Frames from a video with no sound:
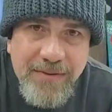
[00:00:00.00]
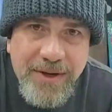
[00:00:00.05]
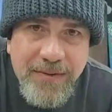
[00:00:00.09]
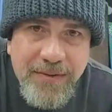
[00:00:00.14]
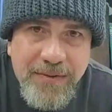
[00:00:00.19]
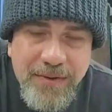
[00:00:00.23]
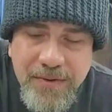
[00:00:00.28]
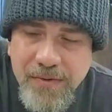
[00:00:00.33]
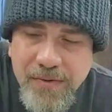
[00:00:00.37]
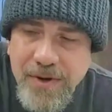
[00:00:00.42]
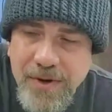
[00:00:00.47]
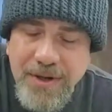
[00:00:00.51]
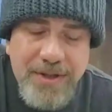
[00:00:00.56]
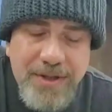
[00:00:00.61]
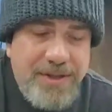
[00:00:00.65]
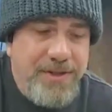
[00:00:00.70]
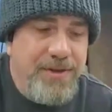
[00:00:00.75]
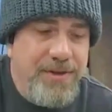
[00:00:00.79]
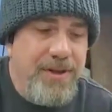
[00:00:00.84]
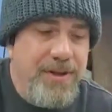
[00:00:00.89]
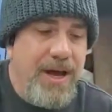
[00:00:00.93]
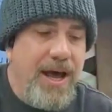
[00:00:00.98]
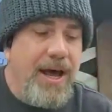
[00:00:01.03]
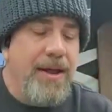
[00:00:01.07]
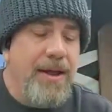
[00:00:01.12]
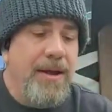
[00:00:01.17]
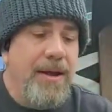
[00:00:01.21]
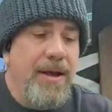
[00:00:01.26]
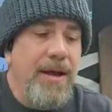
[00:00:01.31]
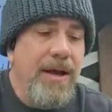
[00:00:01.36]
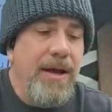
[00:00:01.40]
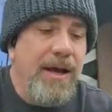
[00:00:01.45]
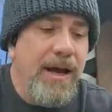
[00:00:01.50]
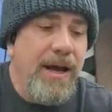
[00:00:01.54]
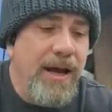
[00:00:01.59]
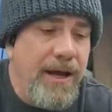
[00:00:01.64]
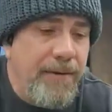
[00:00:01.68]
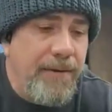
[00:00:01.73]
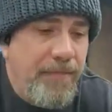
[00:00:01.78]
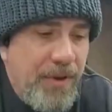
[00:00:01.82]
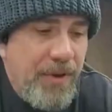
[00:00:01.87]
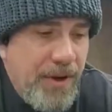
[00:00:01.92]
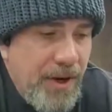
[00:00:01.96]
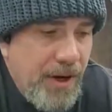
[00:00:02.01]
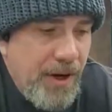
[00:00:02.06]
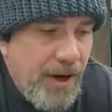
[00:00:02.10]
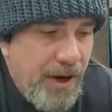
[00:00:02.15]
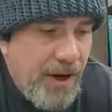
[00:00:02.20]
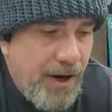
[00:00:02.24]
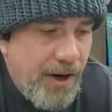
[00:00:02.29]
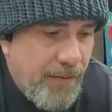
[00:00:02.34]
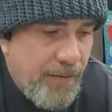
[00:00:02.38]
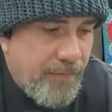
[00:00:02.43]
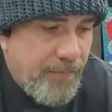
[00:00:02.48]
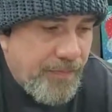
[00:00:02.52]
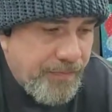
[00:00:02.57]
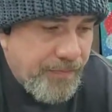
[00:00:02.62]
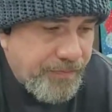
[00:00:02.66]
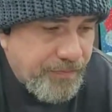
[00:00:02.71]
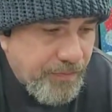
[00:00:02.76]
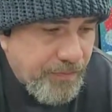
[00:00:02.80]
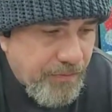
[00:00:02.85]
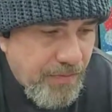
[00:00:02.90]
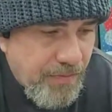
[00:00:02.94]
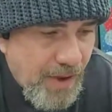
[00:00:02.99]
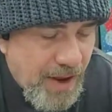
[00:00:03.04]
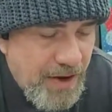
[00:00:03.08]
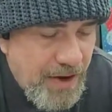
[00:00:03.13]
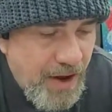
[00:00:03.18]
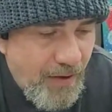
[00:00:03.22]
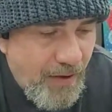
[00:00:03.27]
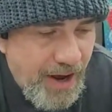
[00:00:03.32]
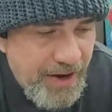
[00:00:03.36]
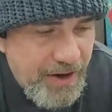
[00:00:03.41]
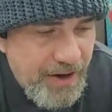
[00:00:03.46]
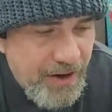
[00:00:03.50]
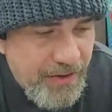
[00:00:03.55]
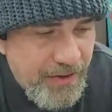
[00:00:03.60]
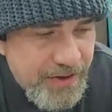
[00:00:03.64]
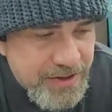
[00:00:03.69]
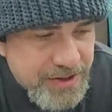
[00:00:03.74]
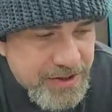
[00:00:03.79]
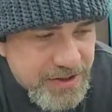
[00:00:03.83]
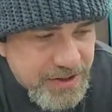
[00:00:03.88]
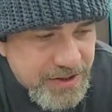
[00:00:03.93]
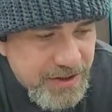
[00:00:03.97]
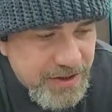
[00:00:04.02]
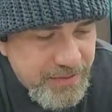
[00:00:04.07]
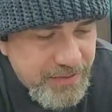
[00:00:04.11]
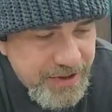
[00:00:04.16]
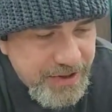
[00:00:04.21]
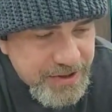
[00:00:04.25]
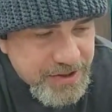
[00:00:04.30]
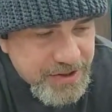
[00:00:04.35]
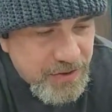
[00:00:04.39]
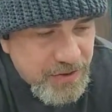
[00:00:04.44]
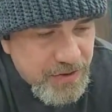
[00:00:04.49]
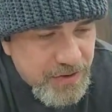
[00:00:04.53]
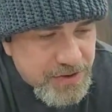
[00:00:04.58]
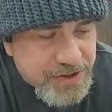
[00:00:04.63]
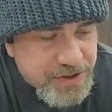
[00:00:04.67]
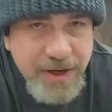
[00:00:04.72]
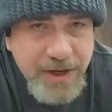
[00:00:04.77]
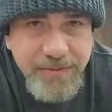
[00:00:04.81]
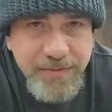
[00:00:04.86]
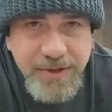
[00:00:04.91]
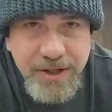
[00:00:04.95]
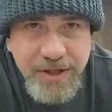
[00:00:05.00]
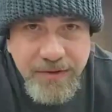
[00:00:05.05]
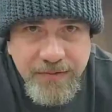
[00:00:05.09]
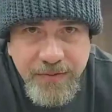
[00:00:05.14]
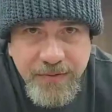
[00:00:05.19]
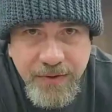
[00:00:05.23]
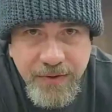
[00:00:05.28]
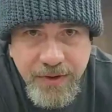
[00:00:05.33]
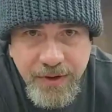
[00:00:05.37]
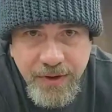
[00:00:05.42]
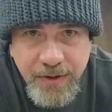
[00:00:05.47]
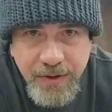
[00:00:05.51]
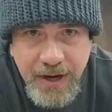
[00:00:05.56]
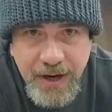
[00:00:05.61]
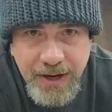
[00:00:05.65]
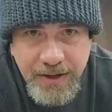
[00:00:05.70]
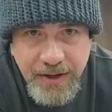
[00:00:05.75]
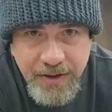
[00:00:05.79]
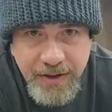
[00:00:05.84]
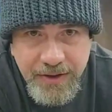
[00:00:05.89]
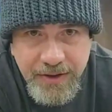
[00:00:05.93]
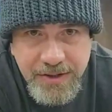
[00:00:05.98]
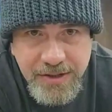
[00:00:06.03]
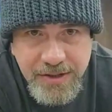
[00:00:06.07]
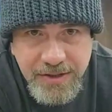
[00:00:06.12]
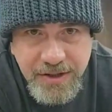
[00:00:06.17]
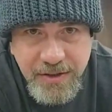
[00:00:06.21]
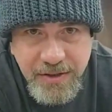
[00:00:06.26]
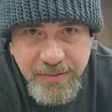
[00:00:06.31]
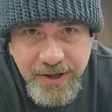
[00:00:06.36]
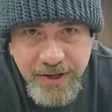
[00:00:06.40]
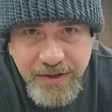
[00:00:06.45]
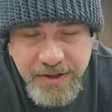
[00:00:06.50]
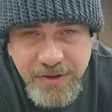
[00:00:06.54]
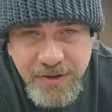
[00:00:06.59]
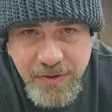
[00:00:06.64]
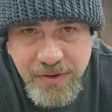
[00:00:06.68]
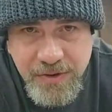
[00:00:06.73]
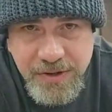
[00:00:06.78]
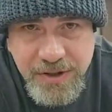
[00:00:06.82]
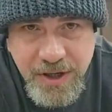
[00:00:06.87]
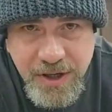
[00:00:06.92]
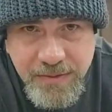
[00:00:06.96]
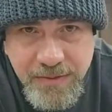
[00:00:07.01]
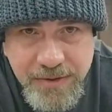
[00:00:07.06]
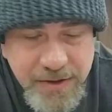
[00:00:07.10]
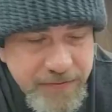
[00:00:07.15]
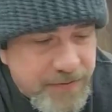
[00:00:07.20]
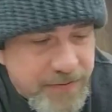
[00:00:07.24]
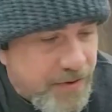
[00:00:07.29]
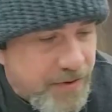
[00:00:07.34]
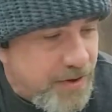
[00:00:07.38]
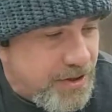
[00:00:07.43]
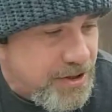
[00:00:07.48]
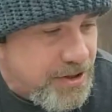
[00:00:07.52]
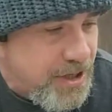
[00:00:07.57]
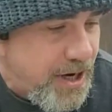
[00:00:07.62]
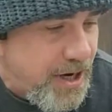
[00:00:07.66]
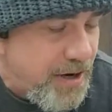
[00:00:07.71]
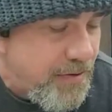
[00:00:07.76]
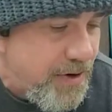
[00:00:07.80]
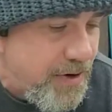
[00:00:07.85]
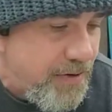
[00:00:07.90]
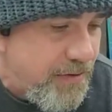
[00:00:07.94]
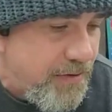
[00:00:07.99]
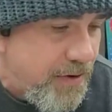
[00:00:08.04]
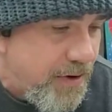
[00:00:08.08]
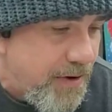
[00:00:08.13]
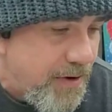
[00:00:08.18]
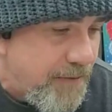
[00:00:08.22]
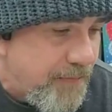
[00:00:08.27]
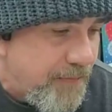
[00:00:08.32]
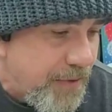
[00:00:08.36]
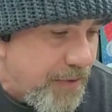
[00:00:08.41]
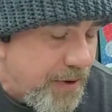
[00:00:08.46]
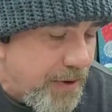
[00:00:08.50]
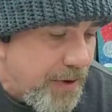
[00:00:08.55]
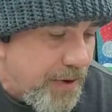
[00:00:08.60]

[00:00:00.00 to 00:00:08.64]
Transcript: We want to do that. And now, I know this is going to be a sore subject for you. I know this is going to be a sore subject for you, Chad Revart.